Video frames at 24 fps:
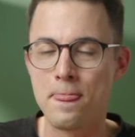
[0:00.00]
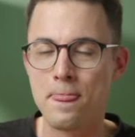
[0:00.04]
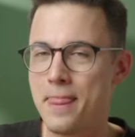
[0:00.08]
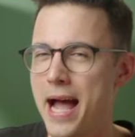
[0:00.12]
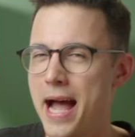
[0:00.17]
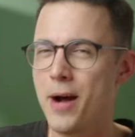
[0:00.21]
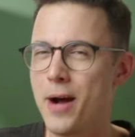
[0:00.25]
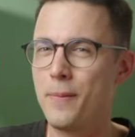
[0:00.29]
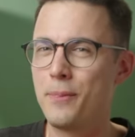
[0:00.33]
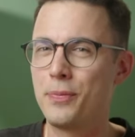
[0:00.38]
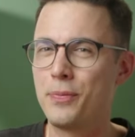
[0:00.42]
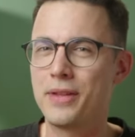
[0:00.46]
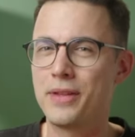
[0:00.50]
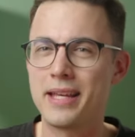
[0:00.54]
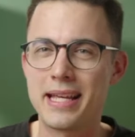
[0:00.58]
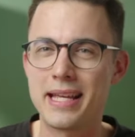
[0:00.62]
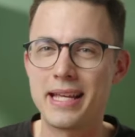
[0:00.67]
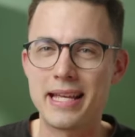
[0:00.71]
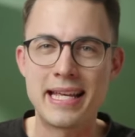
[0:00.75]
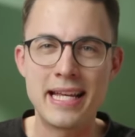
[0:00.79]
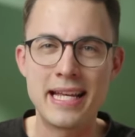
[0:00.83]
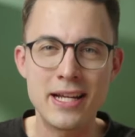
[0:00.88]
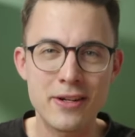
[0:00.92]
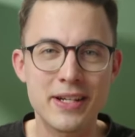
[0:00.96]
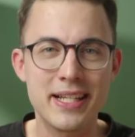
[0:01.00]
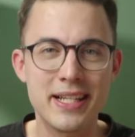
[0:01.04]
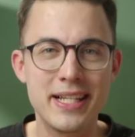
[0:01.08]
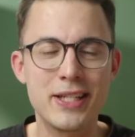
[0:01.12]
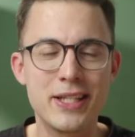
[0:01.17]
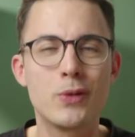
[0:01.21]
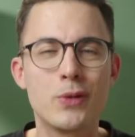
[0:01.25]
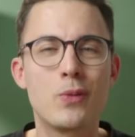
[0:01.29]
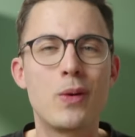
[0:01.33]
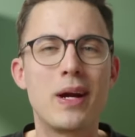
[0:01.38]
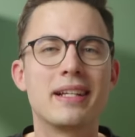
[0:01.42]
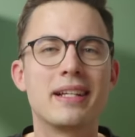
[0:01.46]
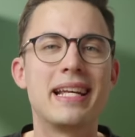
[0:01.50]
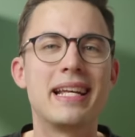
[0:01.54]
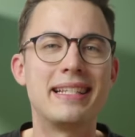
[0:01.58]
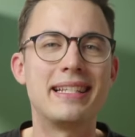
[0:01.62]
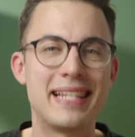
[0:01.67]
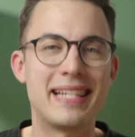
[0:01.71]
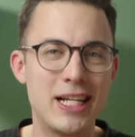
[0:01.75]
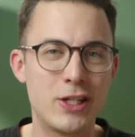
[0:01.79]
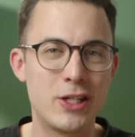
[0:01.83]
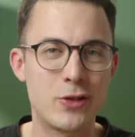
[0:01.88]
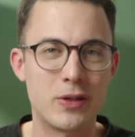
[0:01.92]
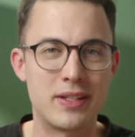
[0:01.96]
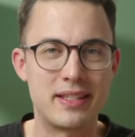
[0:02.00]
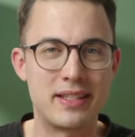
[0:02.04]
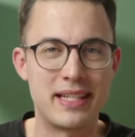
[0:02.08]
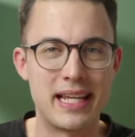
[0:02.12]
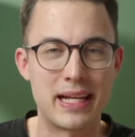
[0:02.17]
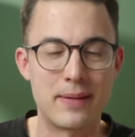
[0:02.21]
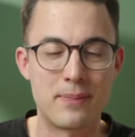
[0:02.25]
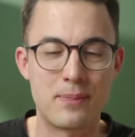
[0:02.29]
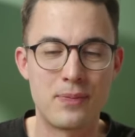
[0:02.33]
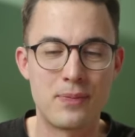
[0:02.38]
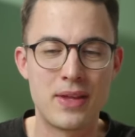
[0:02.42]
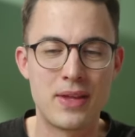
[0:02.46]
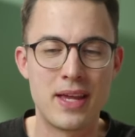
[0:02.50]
Now, here is where it gets interesting